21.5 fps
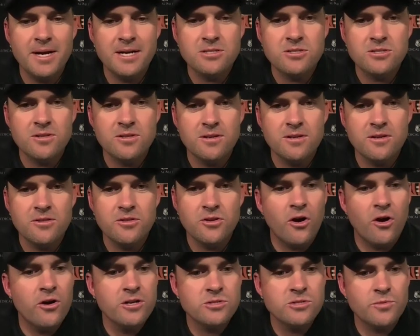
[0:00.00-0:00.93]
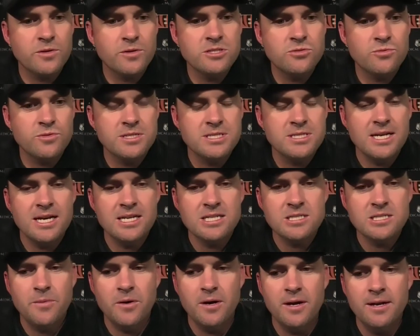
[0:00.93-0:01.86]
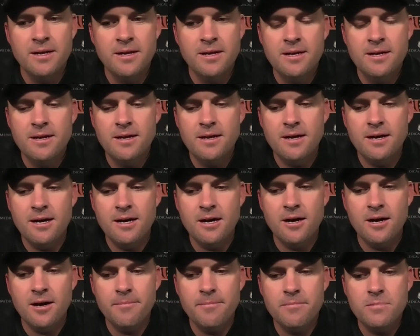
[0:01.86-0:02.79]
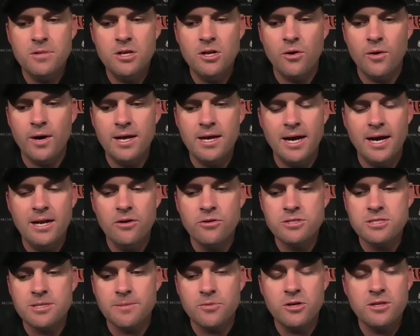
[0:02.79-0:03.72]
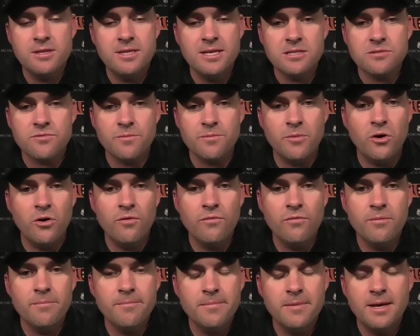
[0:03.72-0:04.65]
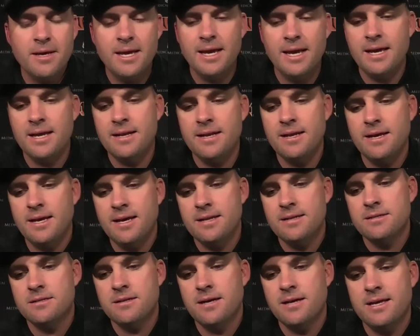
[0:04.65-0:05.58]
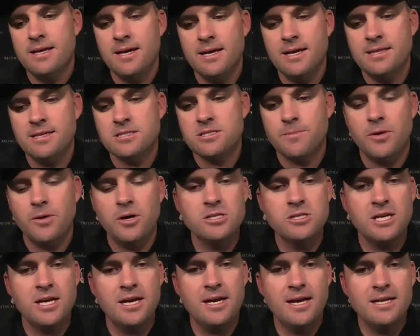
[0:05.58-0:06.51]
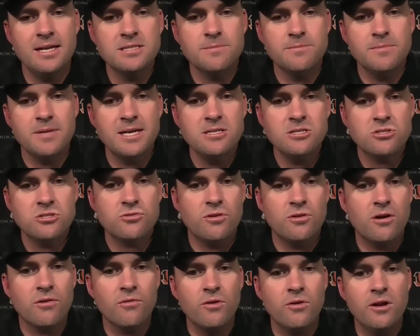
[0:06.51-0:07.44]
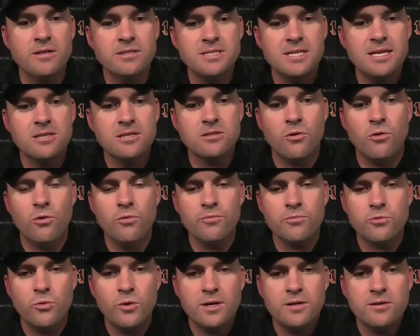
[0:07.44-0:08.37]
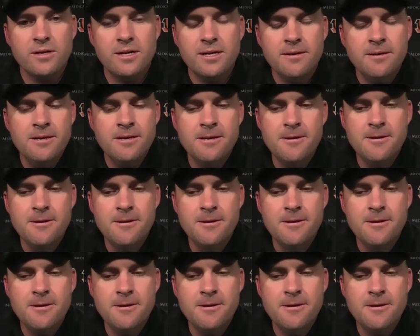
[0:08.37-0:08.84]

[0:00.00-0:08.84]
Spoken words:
backs are the hardest ones to assess. But, you know, I noticed some good things from all of them. And I thought Samaje had some nice, strong runs. He hit the hole quickly.